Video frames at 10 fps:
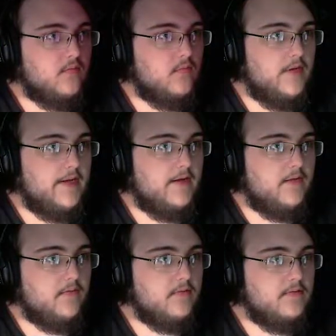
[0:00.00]

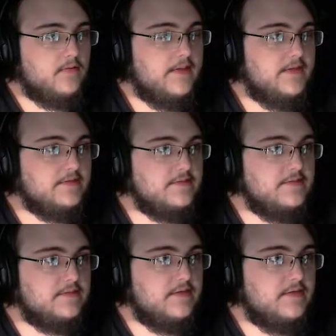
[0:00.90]
Wow. That
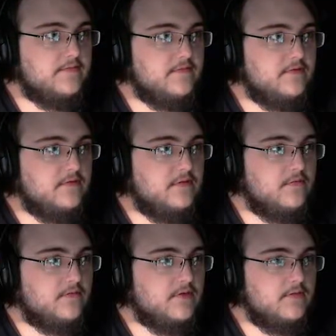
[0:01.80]
is not...
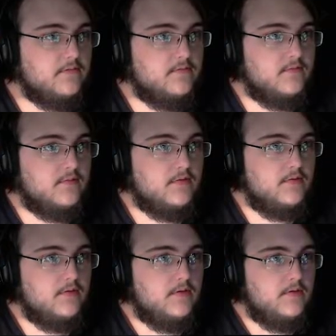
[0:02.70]
Okay.
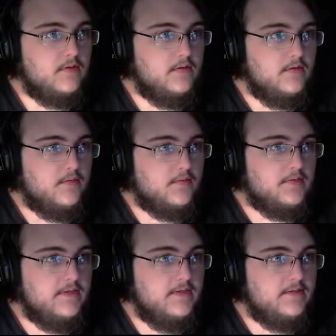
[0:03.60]

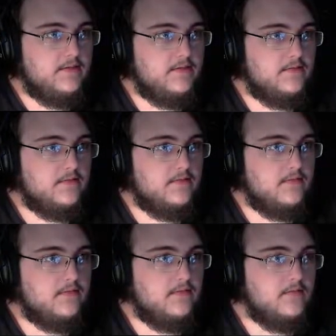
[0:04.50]
Okay.
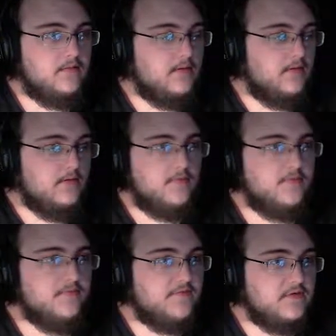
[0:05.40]
Where
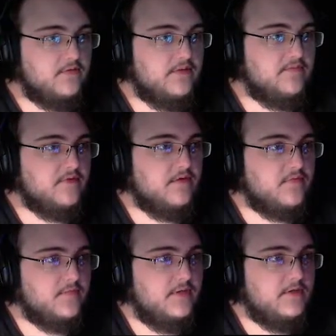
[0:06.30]
the fuck do I even go
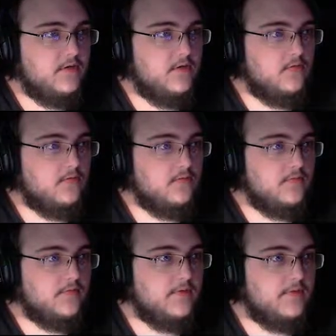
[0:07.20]
from here? Oh,
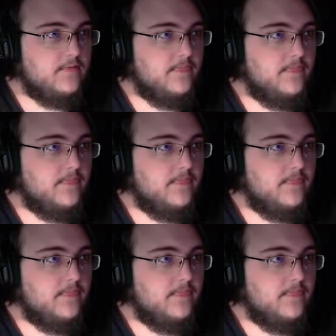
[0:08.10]
okay.